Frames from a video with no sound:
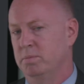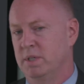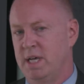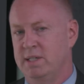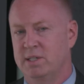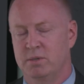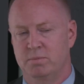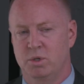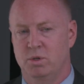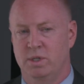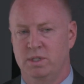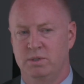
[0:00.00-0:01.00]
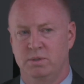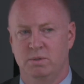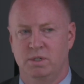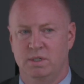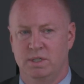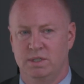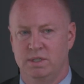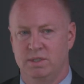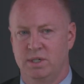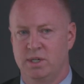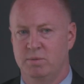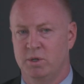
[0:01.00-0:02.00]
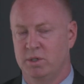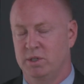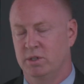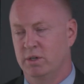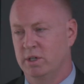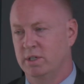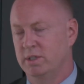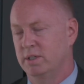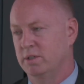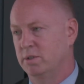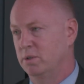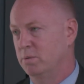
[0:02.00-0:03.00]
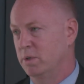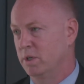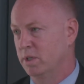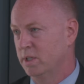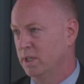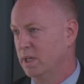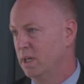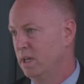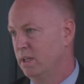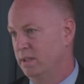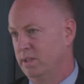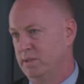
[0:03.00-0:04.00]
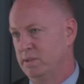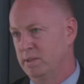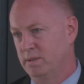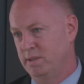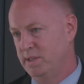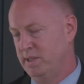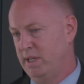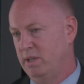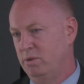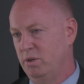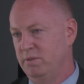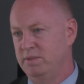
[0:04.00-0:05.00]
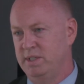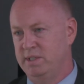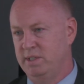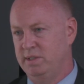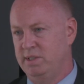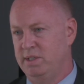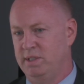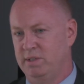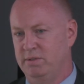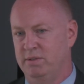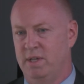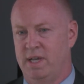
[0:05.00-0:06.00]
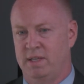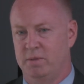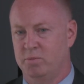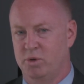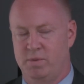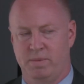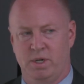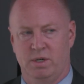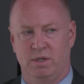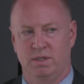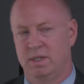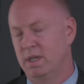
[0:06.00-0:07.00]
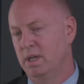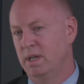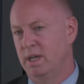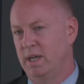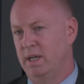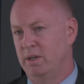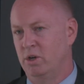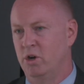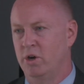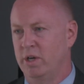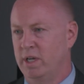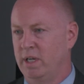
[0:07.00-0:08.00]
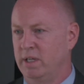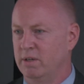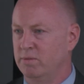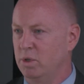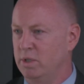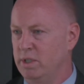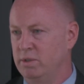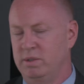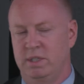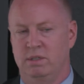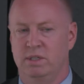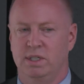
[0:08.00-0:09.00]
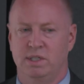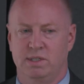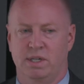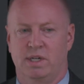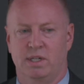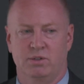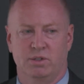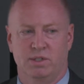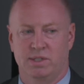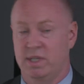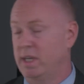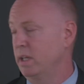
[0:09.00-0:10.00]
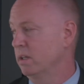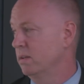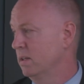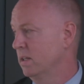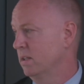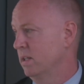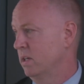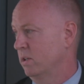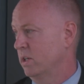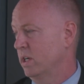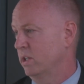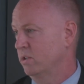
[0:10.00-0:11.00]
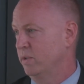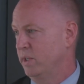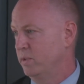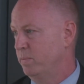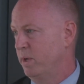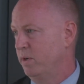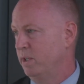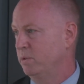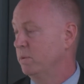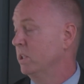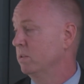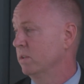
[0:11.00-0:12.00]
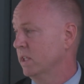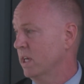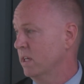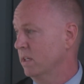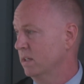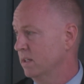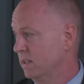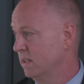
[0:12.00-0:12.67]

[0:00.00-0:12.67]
blast component to all the design work, the architectural work. There's standoff distances at the perimeter and hardening of all the utilities that enter the site that are kind of transparent when you look at it.